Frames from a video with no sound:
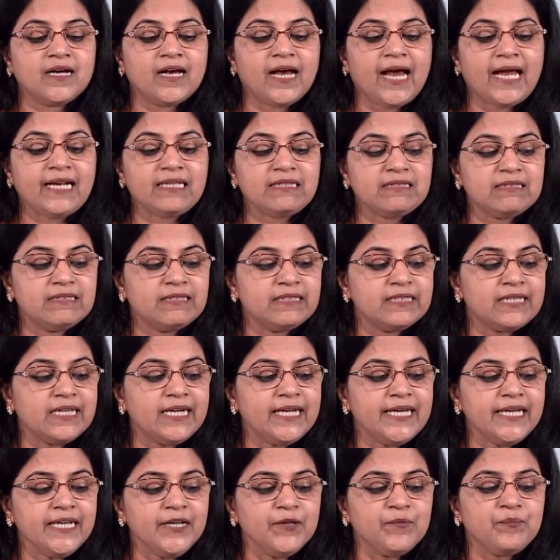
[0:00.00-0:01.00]
And
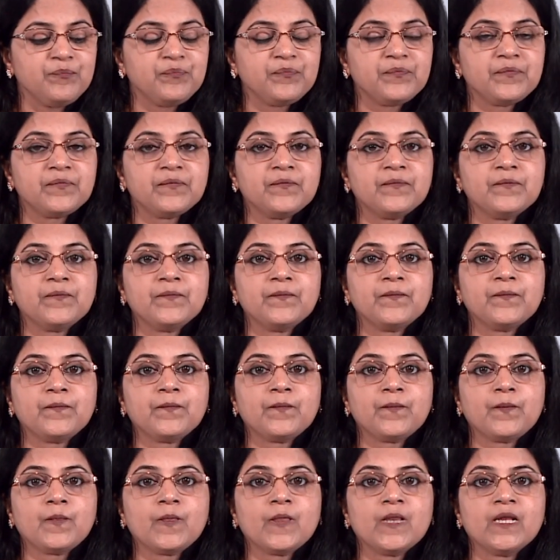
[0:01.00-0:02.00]
thirdly,
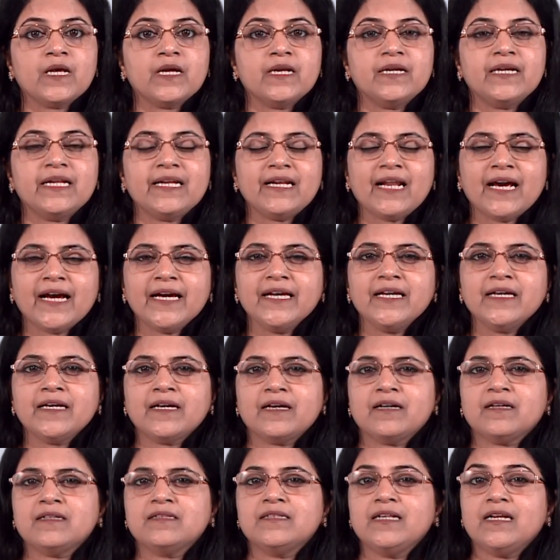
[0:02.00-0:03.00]

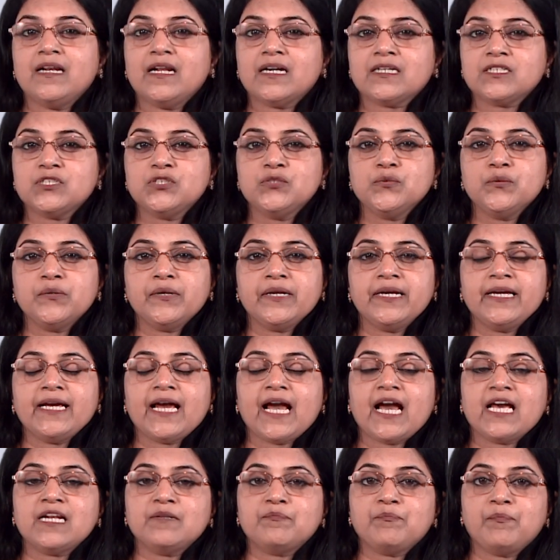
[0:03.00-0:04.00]
denying the luxury
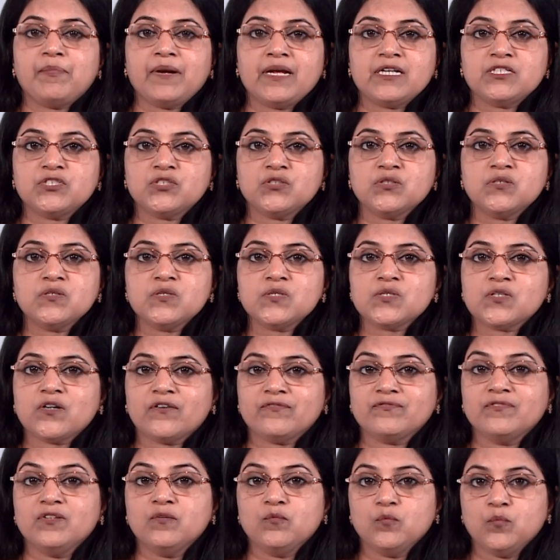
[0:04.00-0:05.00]
and pleasures
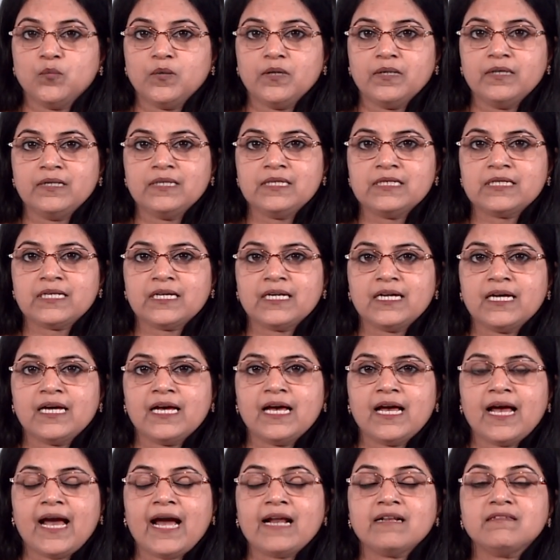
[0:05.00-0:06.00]
of the world
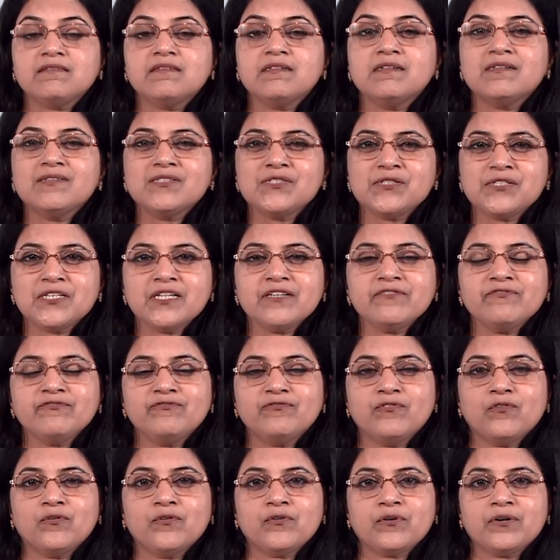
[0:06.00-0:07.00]
and thirsting
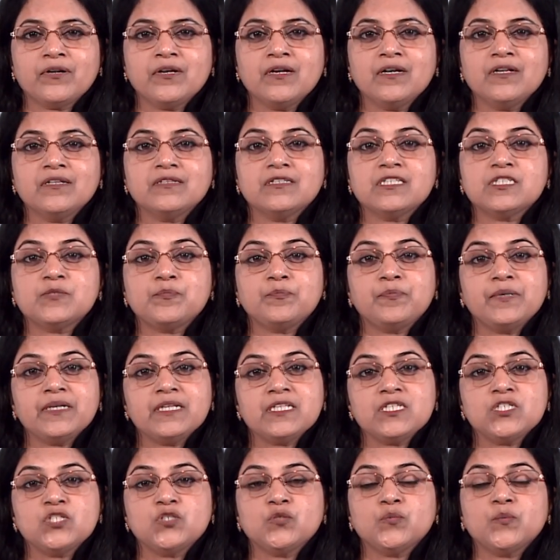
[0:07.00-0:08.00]
for the
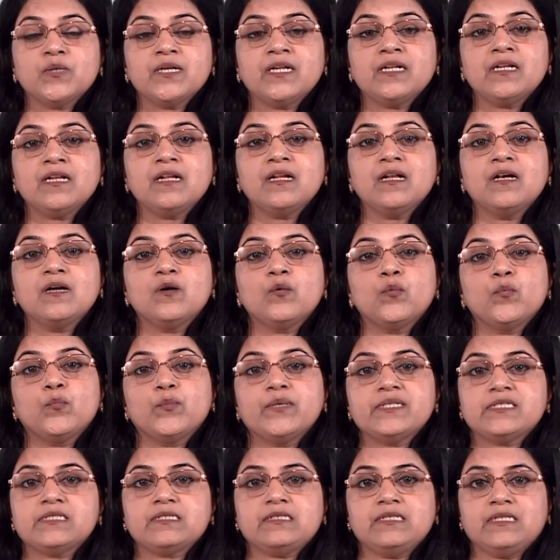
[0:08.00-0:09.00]
spiritual
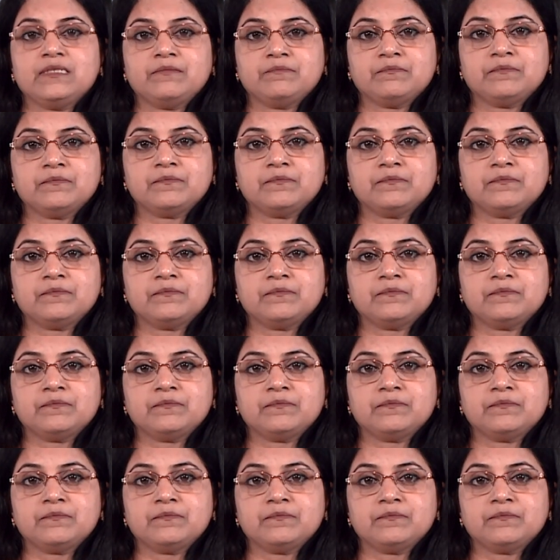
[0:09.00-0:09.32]
wisdom.